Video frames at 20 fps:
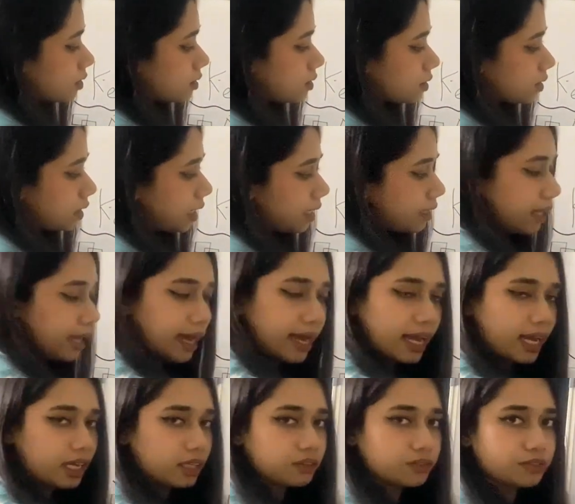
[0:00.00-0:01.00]
can
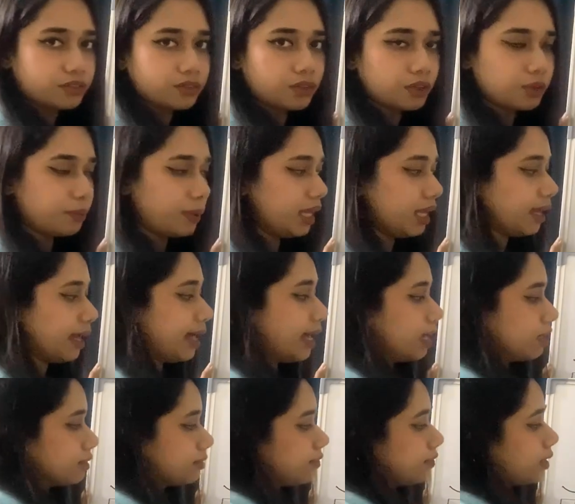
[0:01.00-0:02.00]
have or may
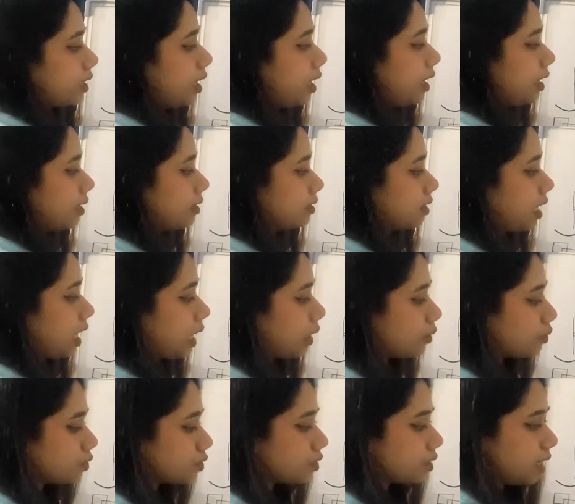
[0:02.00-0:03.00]
have an
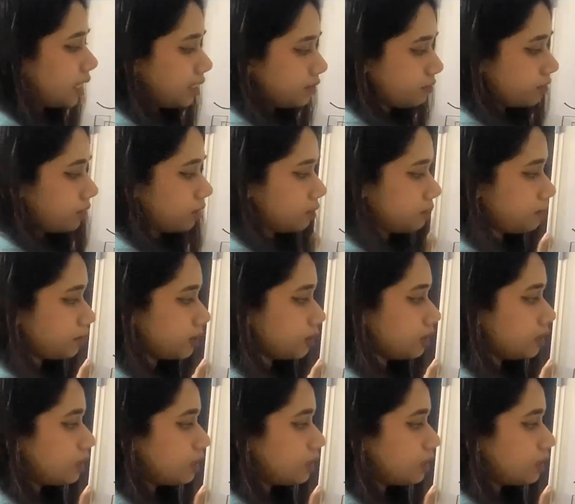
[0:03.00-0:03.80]
outer envelope.